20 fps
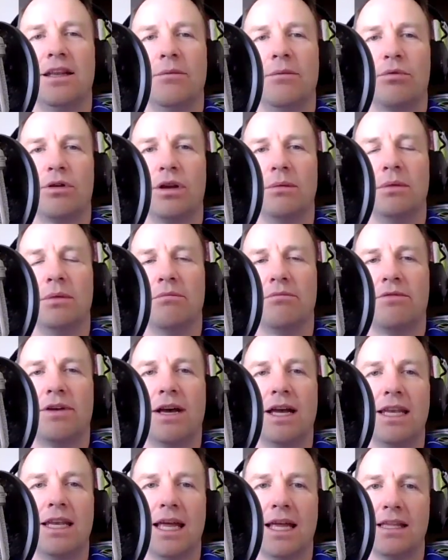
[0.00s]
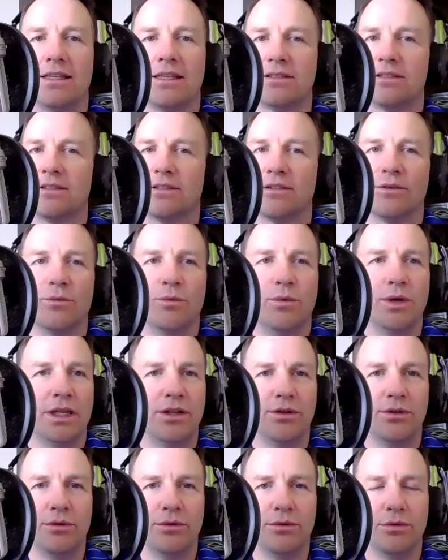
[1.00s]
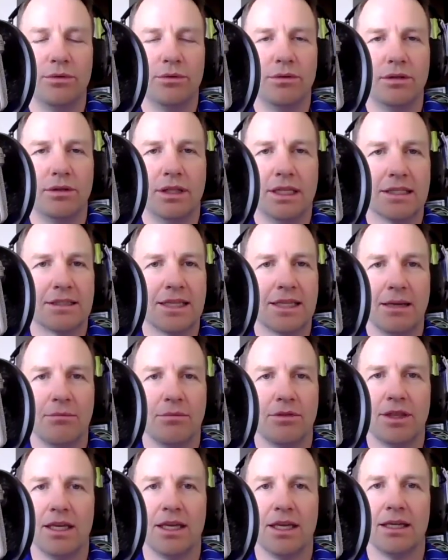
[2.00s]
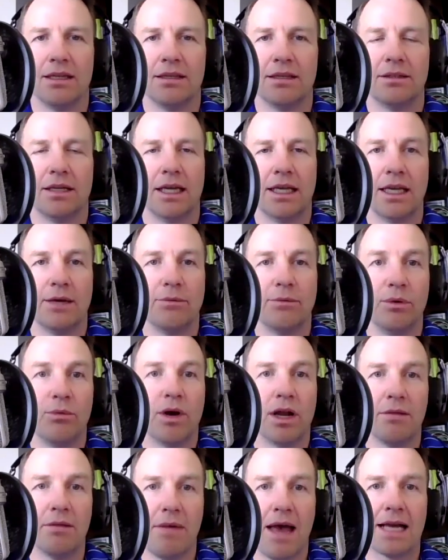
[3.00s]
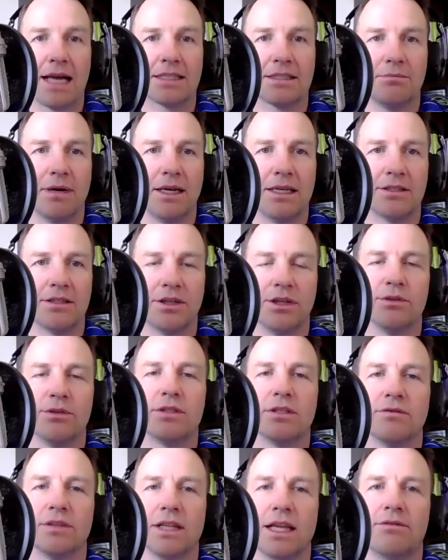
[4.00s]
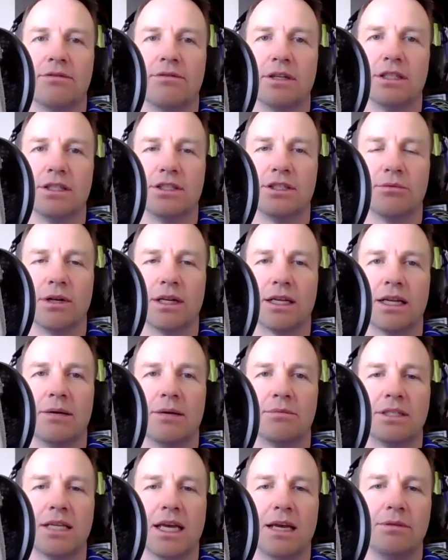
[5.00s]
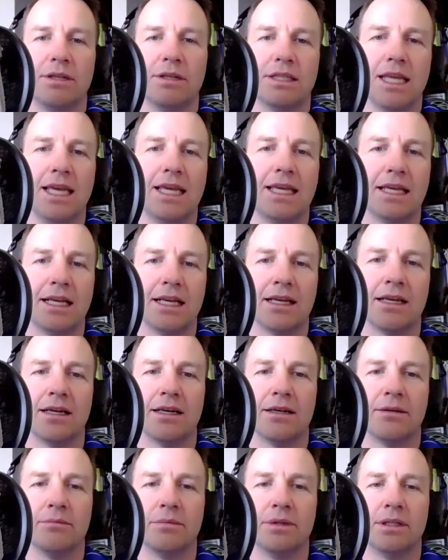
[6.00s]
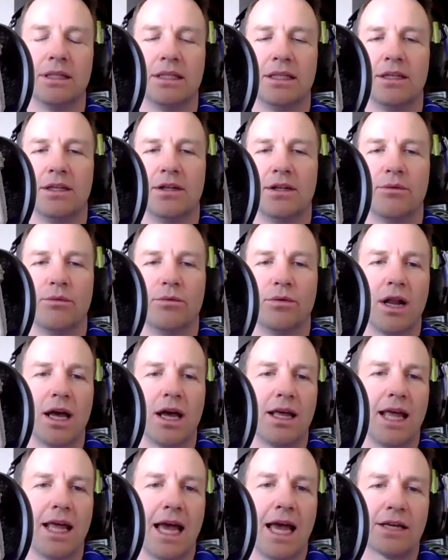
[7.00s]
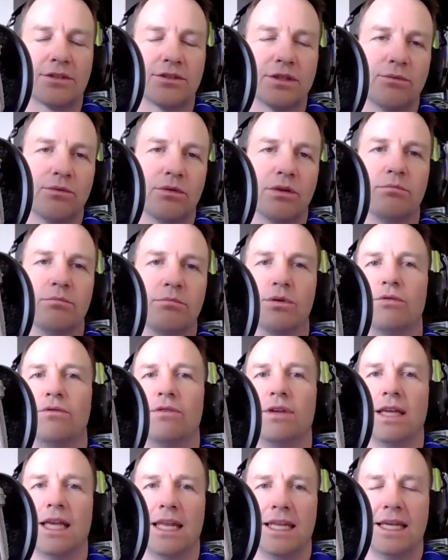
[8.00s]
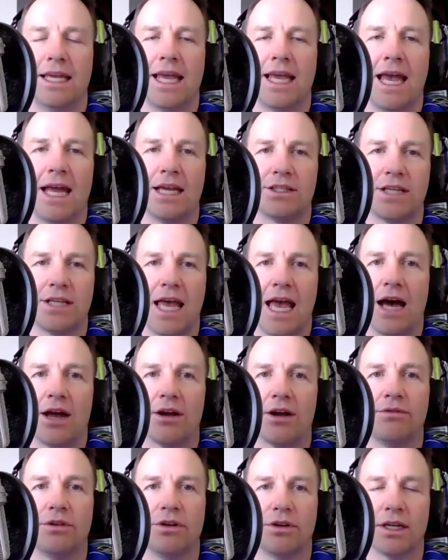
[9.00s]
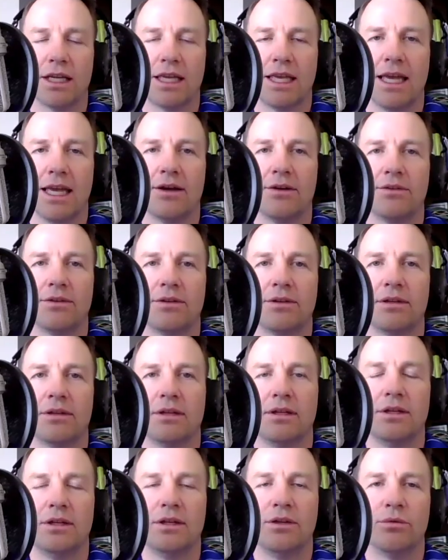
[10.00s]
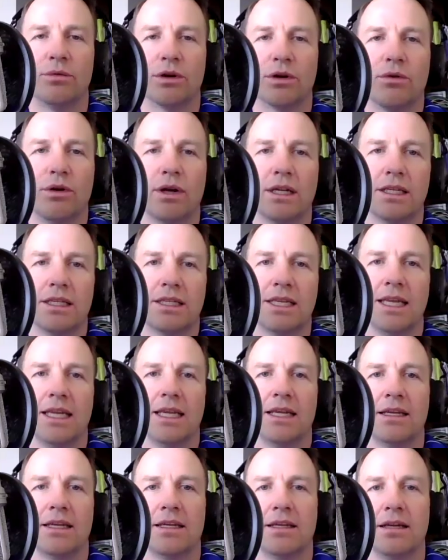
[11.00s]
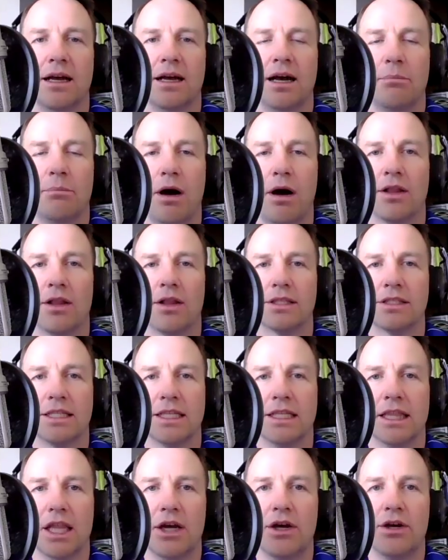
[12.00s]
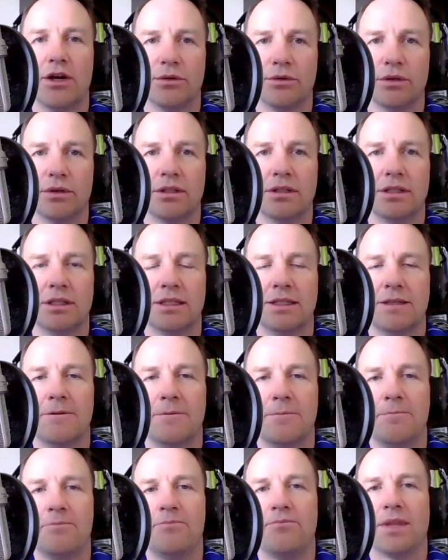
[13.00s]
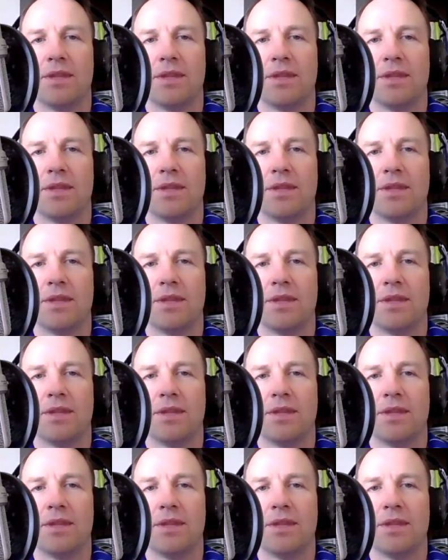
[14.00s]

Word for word: in premium finance, we do the same thing. Again, we want to maximize our use of leverage. So when it comes time to take income, we're not actually removing any cash out of your account. We're going to take a policy loan